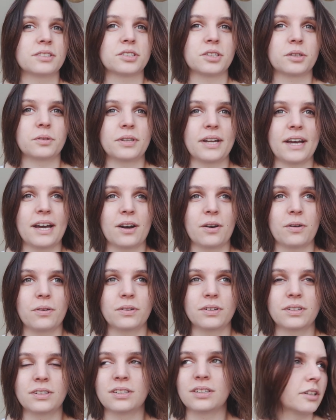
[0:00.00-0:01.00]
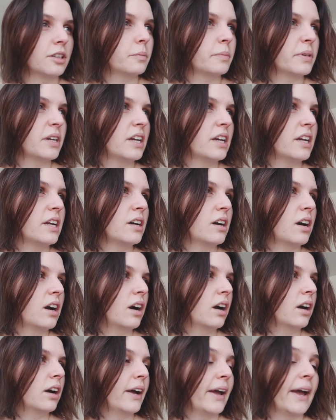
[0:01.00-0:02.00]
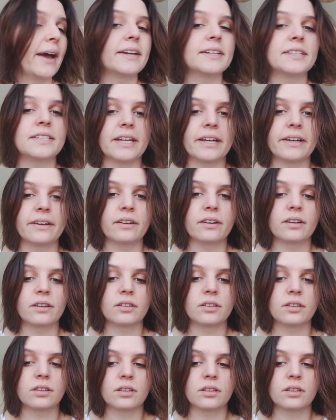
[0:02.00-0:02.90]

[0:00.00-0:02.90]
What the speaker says: So now I'm gonna be editing